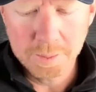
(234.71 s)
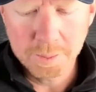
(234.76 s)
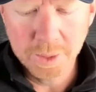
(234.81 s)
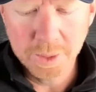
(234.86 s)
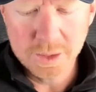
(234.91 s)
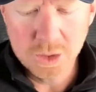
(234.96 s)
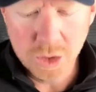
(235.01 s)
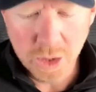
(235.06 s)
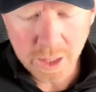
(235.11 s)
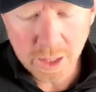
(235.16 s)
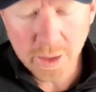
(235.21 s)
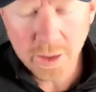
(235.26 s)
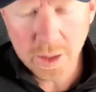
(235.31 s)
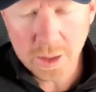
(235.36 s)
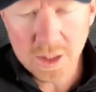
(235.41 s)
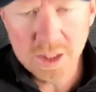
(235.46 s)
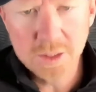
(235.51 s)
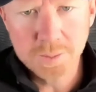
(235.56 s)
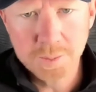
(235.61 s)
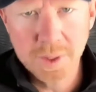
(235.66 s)
but
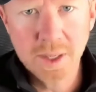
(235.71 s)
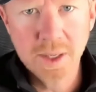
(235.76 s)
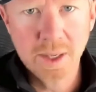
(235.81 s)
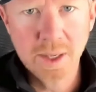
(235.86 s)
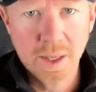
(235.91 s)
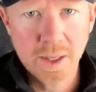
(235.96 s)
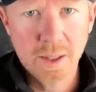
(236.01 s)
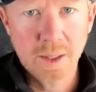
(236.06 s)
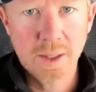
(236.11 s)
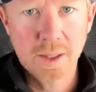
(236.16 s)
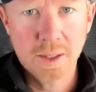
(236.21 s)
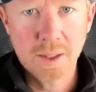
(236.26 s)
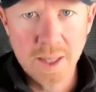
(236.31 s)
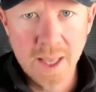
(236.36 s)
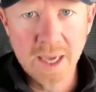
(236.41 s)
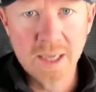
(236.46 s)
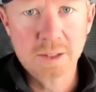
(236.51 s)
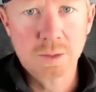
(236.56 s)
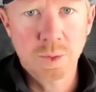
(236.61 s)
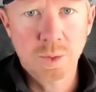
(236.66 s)
generically speaking,
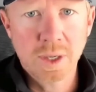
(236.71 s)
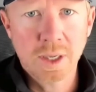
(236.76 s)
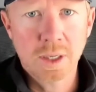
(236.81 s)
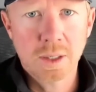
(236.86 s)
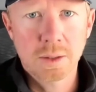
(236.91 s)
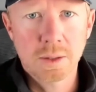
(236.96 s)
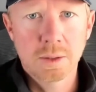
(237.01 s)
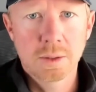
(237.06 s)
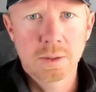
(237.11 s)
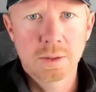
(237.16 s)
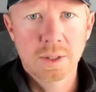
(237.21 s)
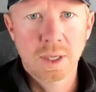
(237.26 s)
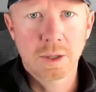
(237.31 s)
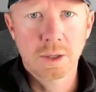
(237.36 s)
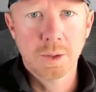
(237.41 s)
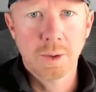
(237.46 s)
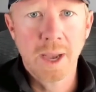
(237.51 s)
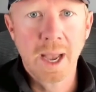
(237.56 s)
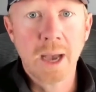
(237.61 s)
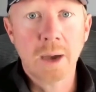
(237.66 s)
yes, we can tell
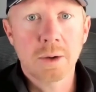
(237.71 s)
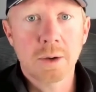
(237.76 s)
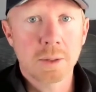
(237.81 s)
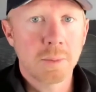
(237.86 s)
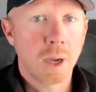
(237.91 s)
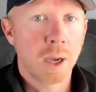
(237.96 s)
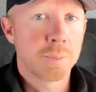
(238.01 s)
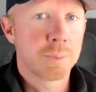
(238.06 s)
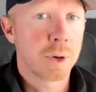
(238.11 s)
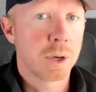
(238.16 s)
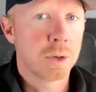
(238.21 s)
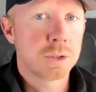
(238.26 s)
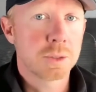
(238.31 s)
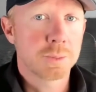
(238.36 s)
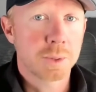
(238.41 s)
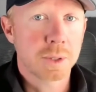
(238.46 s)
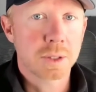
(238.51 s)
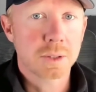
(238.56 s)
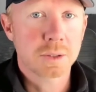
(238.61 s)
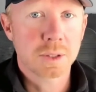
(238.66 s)
you how to approach a
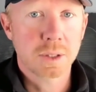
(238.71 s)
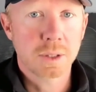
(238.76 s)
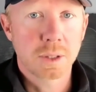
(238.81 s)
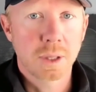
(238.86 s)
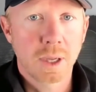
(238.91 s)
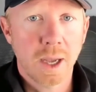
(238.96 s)
person.